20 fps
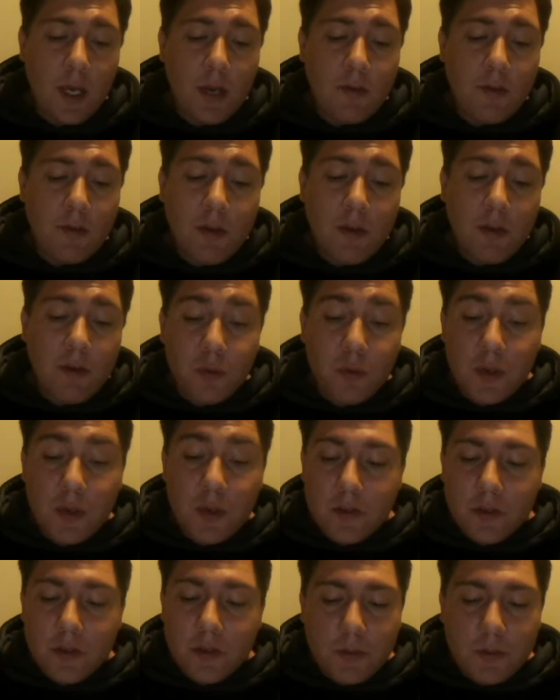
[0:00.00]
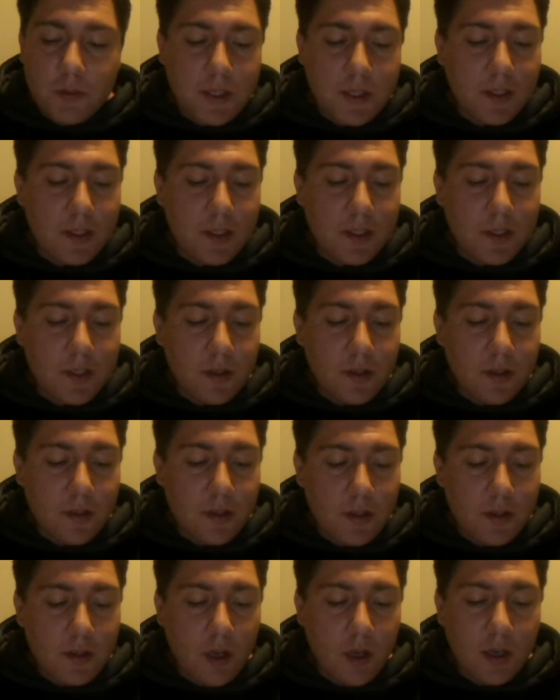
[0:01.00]
Have you ever wondered what the
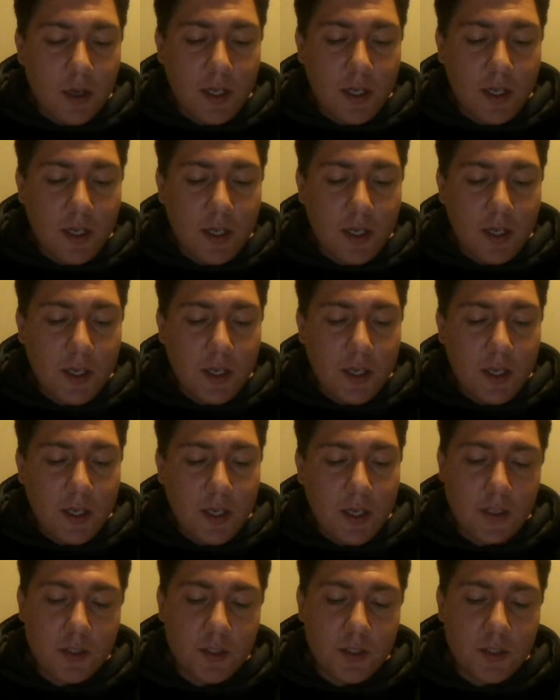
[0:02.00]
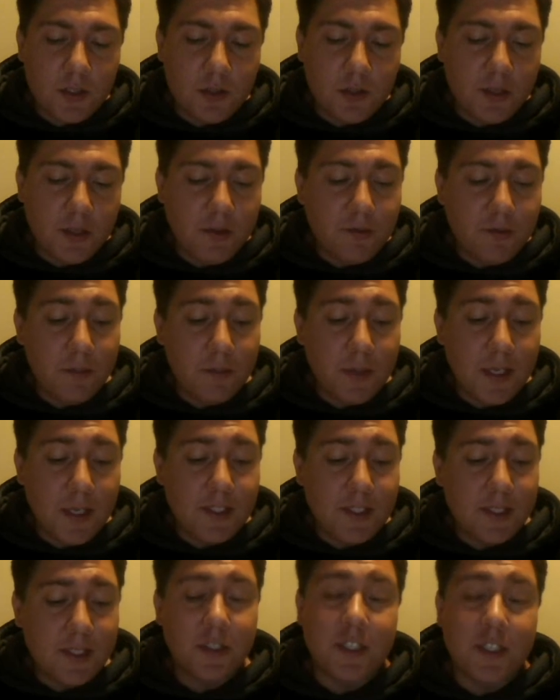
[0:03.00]
log cabin across the street from
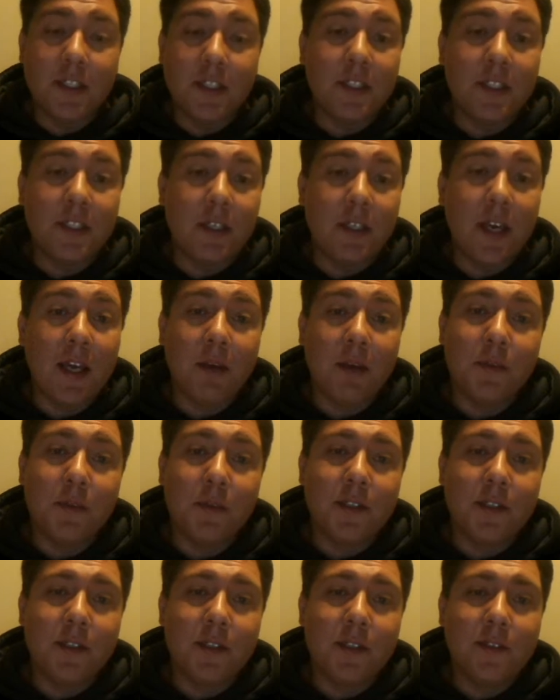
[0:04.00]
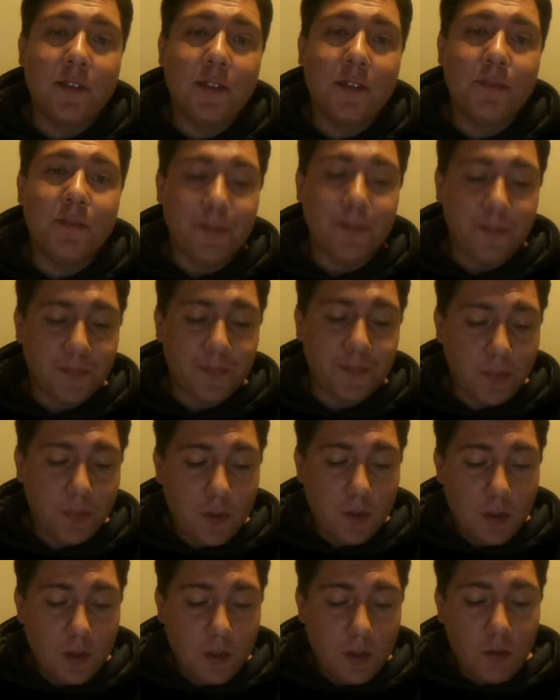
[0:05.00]
SFCC campus is?
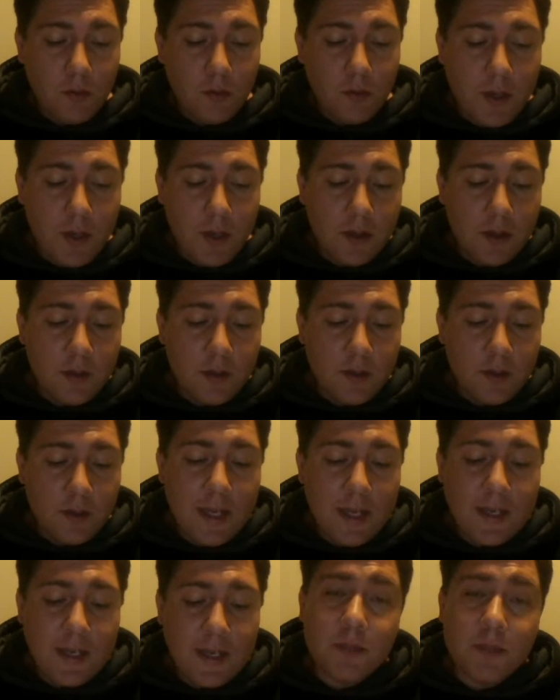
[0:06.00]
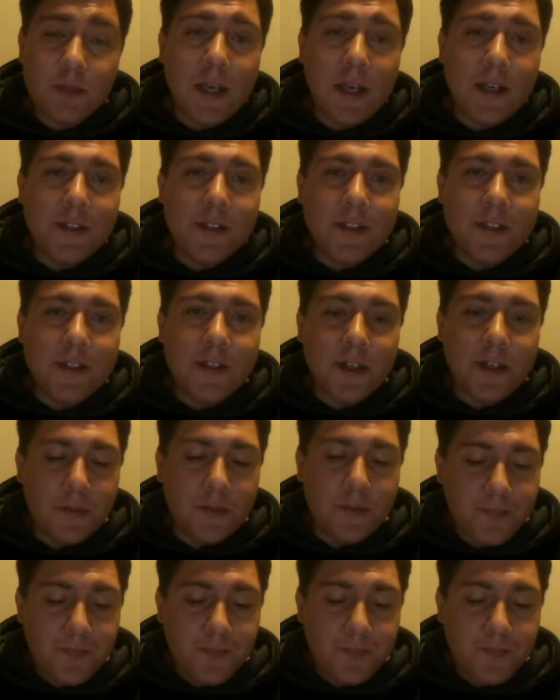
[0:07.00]
Well, that is PACE here.